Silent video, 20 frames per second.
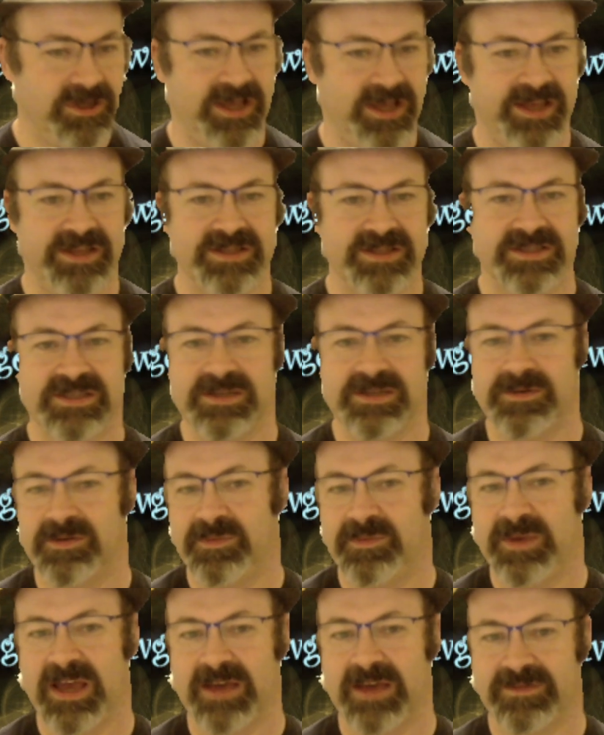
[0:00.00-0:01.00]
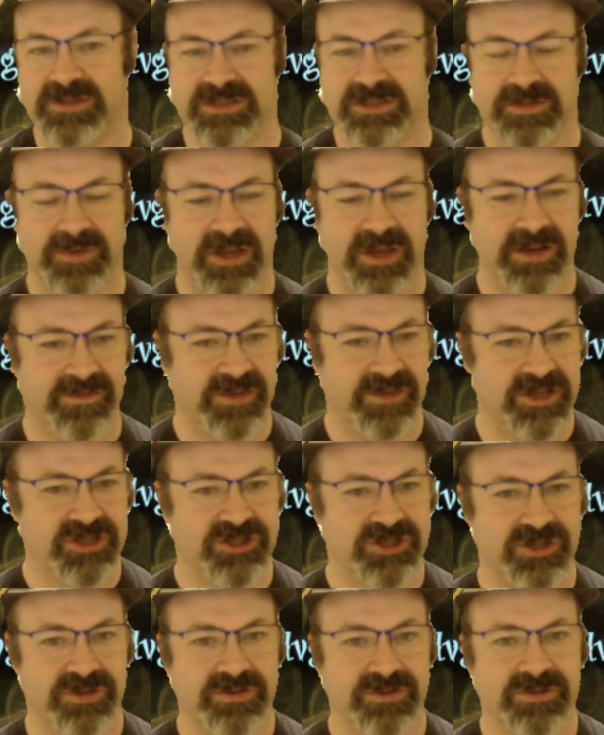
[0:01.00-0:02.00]
and seemed to be having some kind of
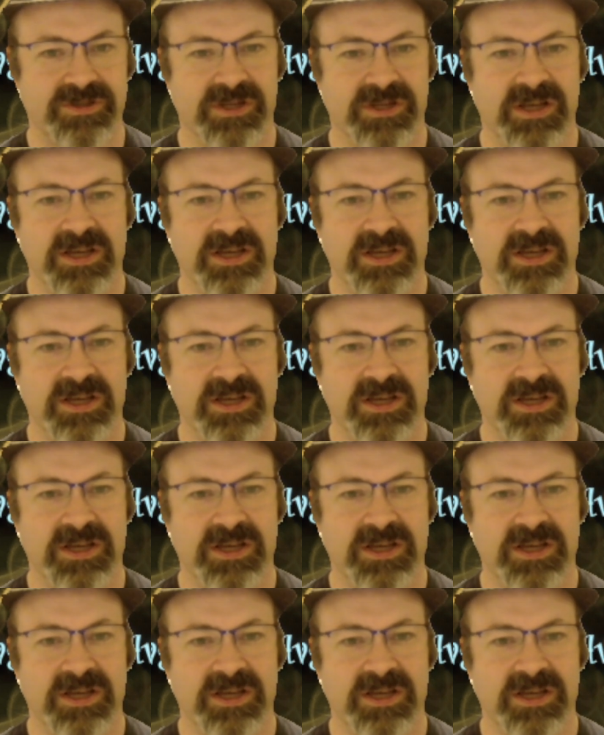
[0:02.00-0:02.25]
issues.